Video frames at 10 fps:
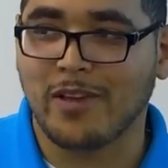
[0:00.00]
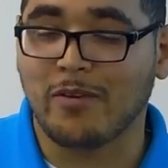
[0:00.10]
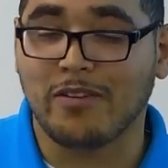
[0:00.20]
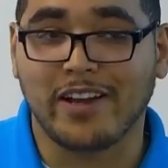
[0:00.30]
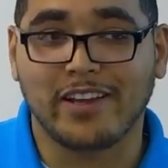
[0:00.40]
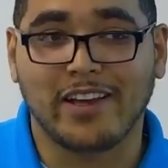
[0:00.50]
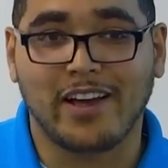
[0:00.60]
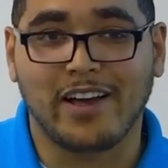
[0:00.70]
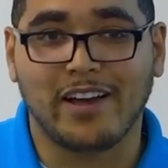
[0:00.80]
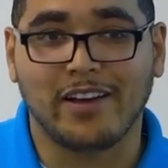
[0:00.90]
All right.
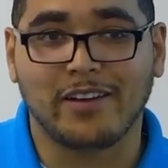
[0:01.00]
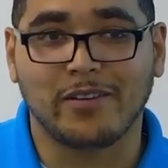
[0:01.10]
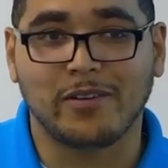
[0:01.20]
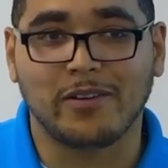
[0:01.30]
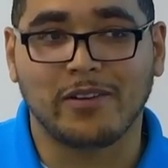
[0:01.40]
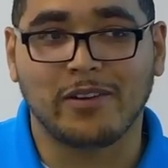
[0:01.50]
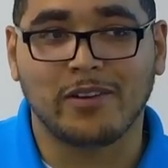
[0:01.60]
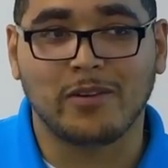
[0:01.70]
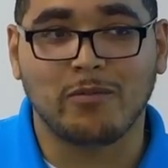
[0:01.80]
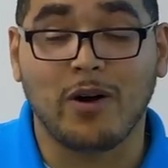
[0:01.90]

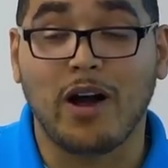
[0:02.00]
Well,